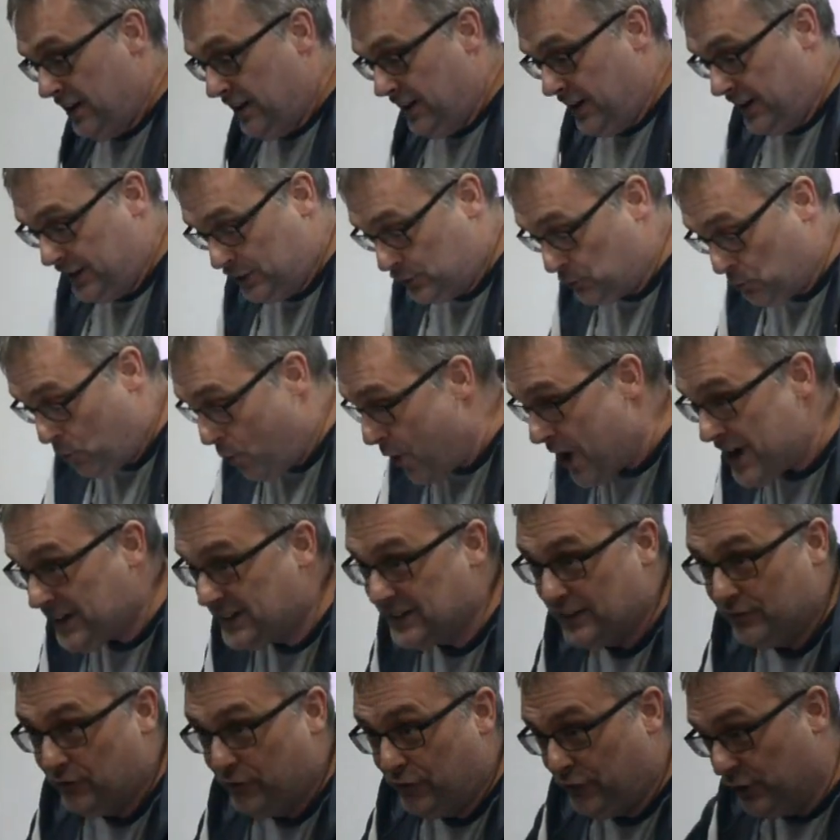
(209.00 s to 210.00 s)
He's
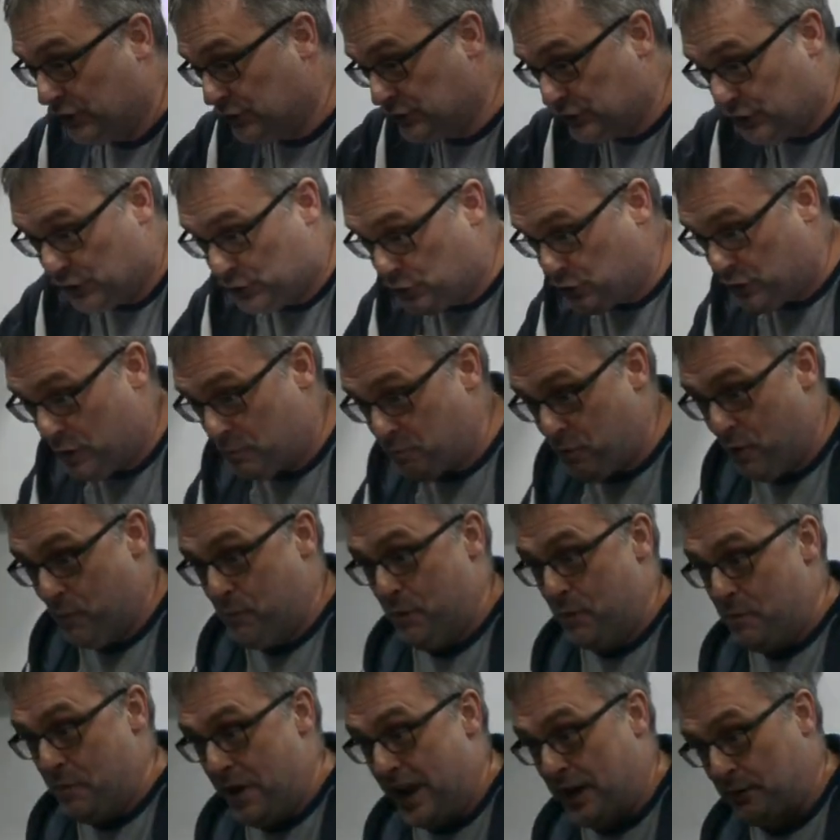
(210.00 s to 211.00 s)
waiting for us to trip up
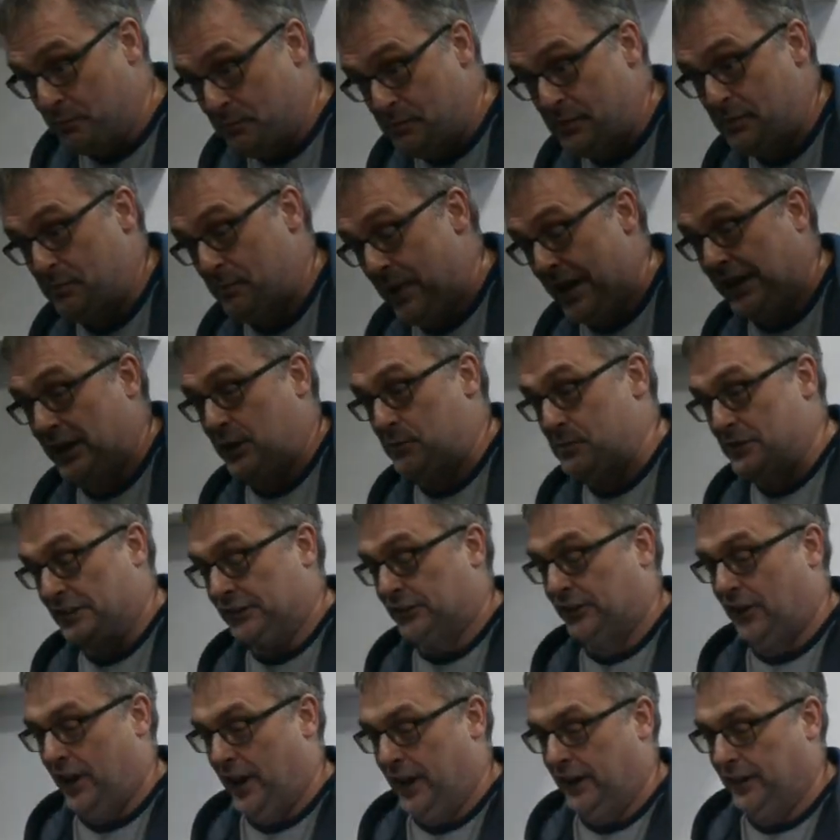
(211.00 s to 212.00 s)
and make a
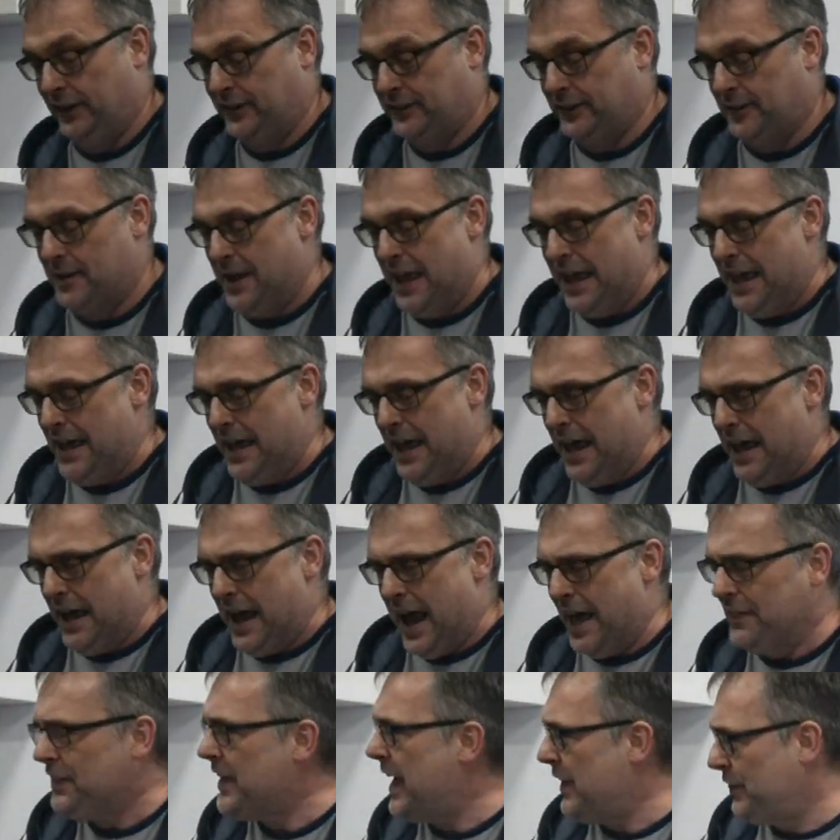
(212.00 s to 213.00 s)
mistake.
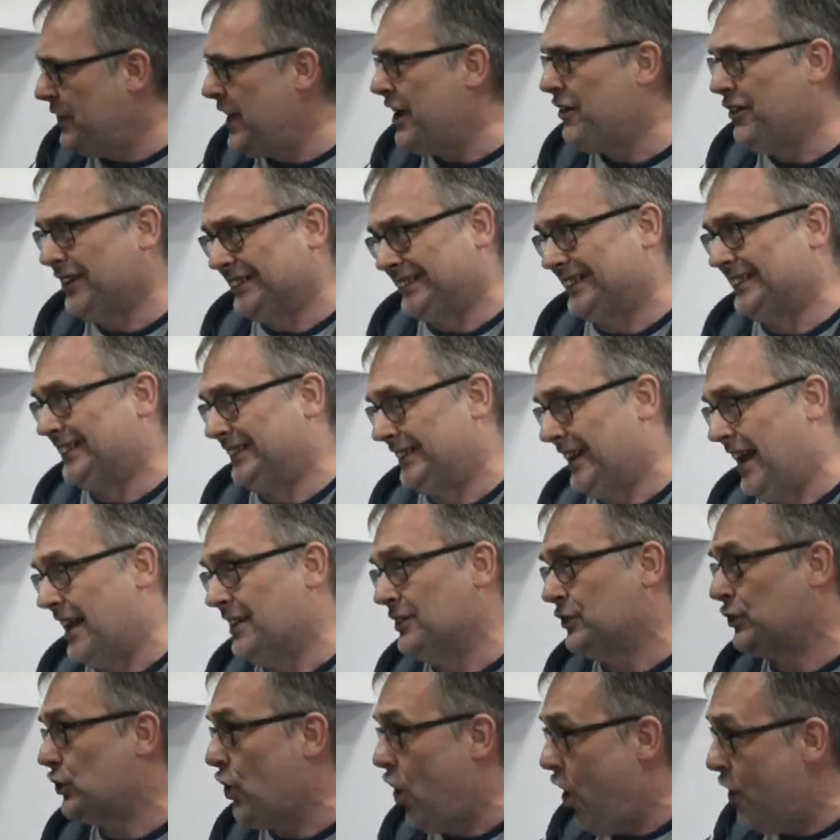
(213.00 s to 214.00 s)
And there is a
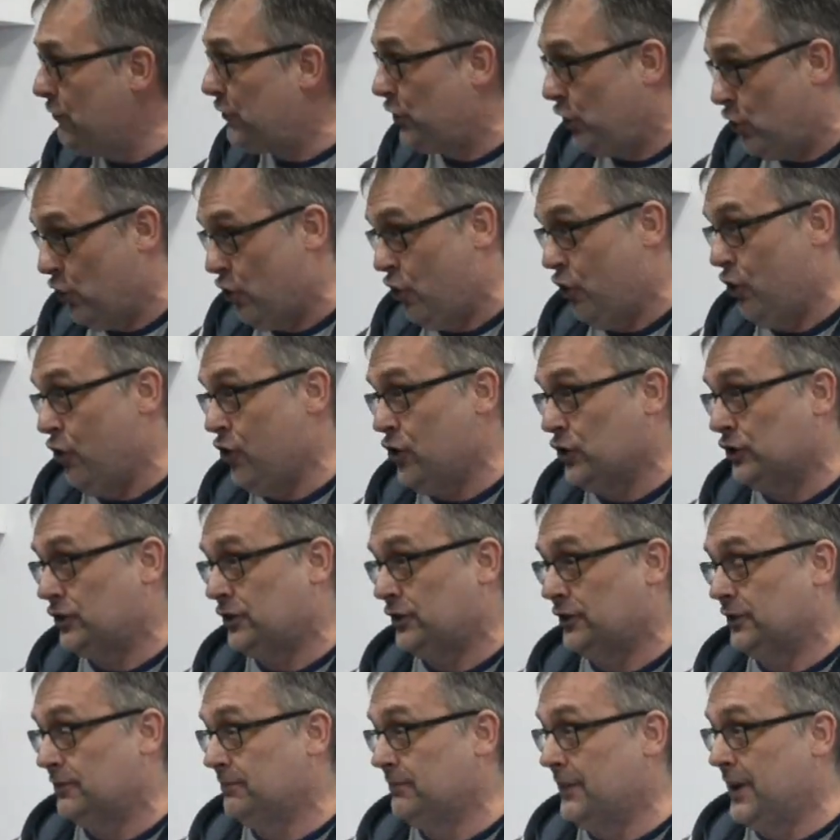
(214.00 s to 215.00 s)
sense, of
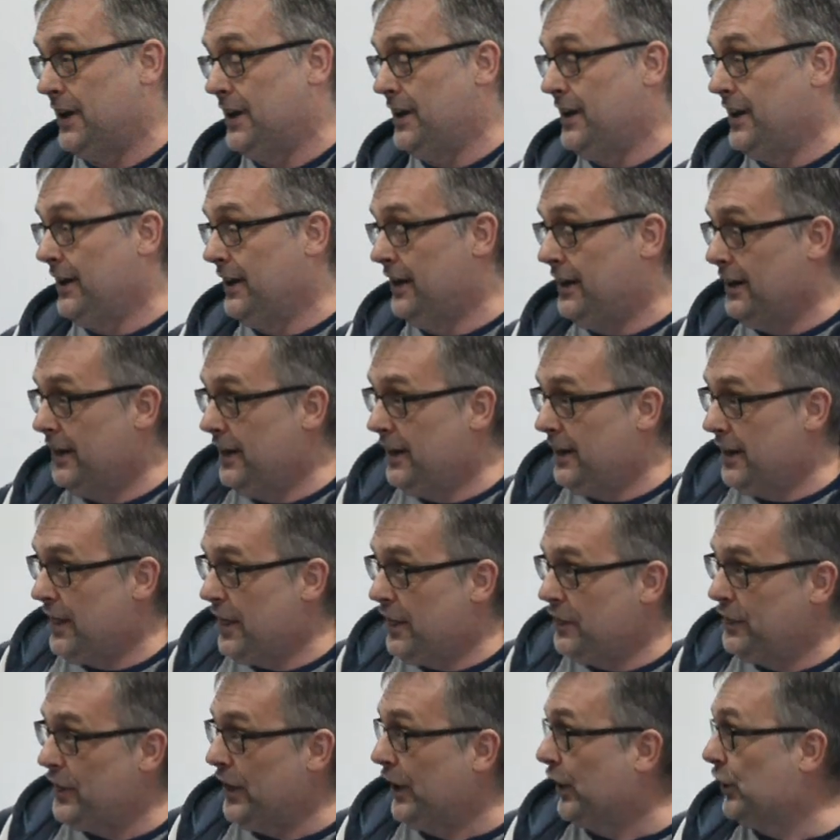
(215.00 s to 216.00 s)
course,
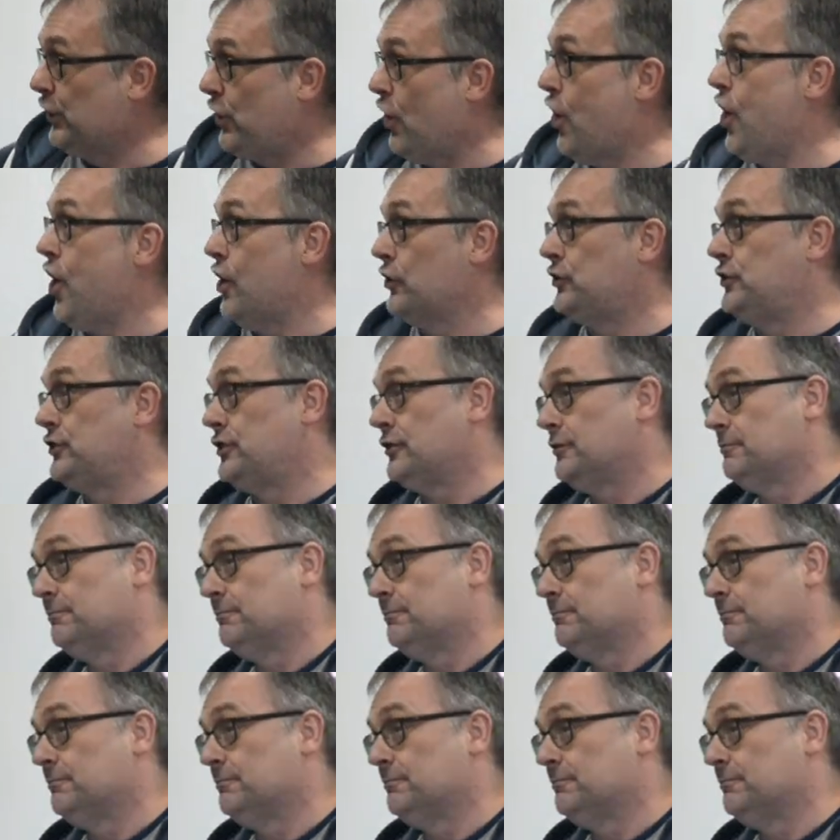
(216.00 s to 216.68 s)
that God